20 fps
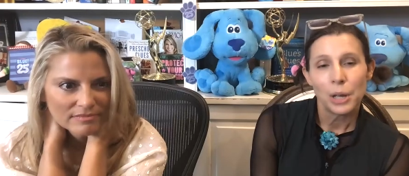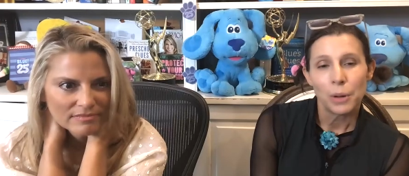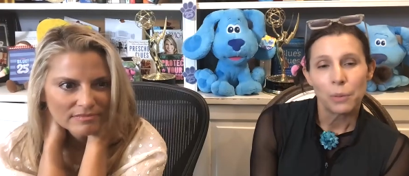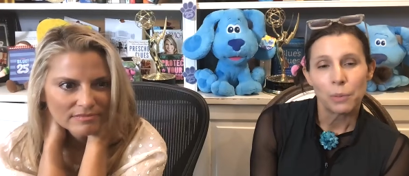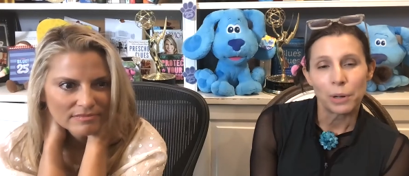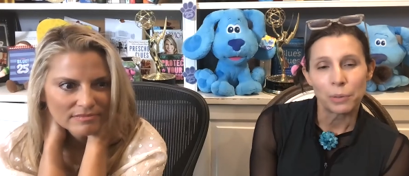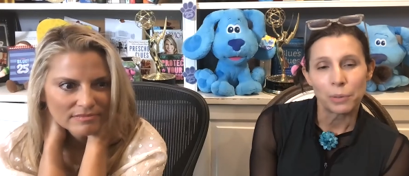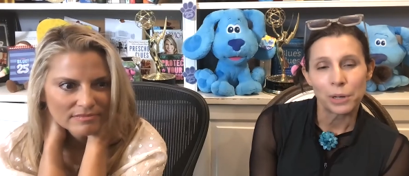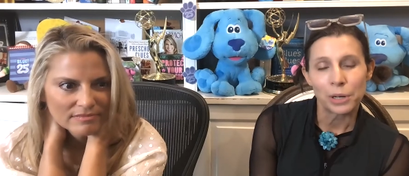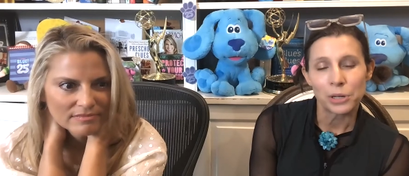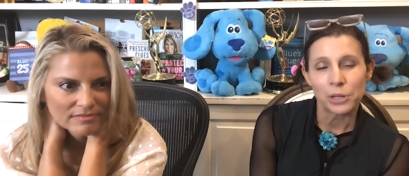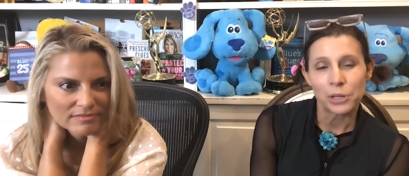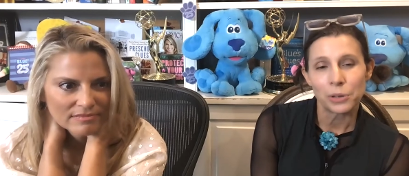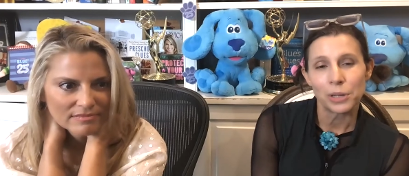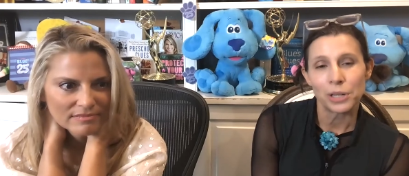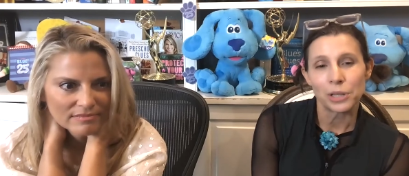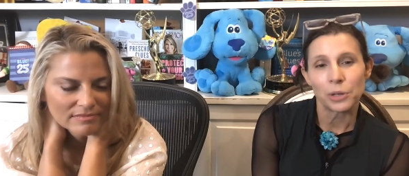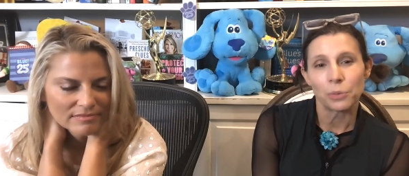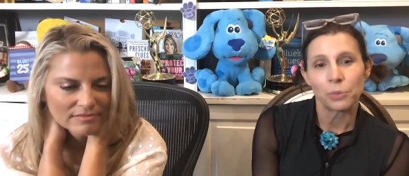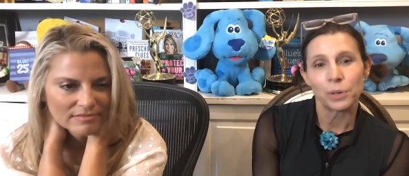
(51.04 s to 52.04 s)
Speaker 1: when we were
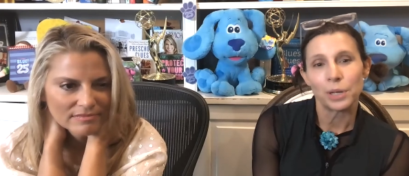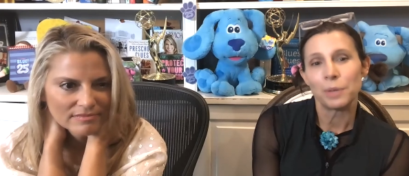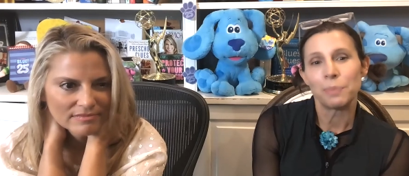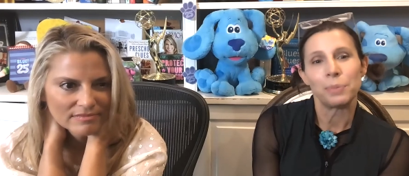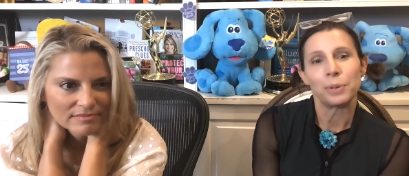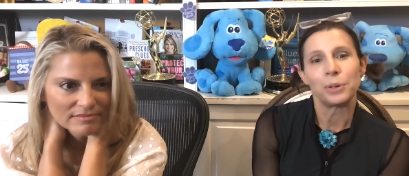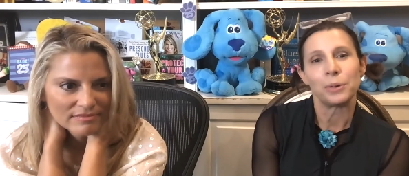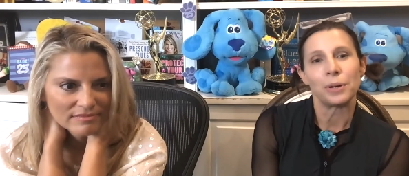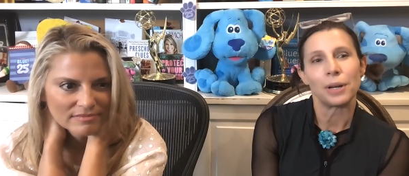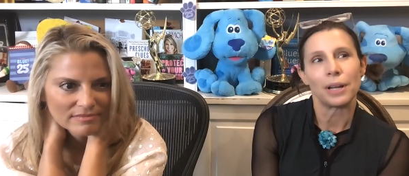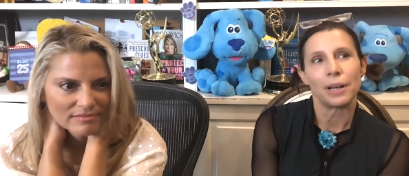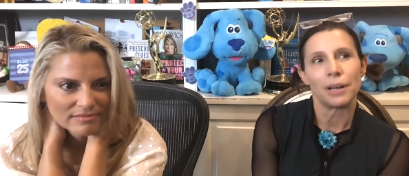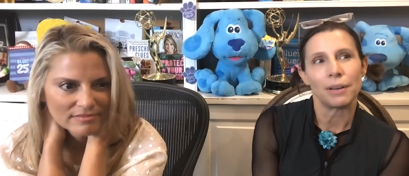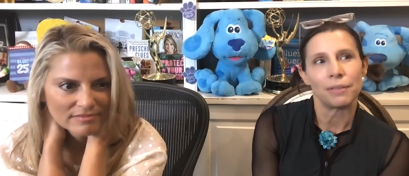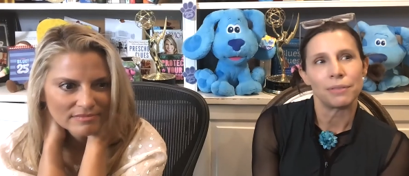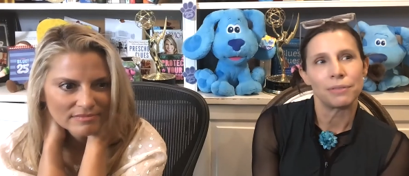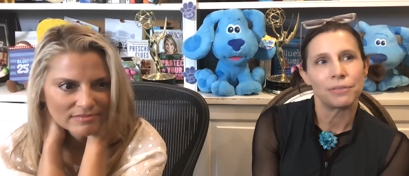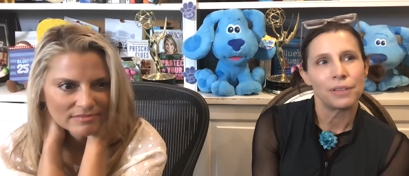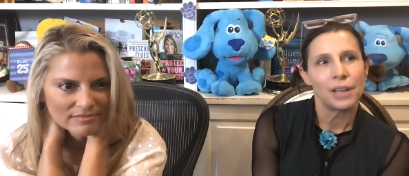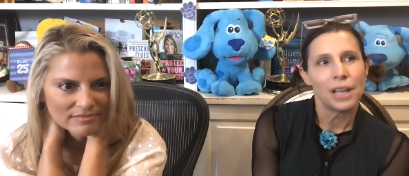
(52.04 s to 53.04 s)
doing the reboot of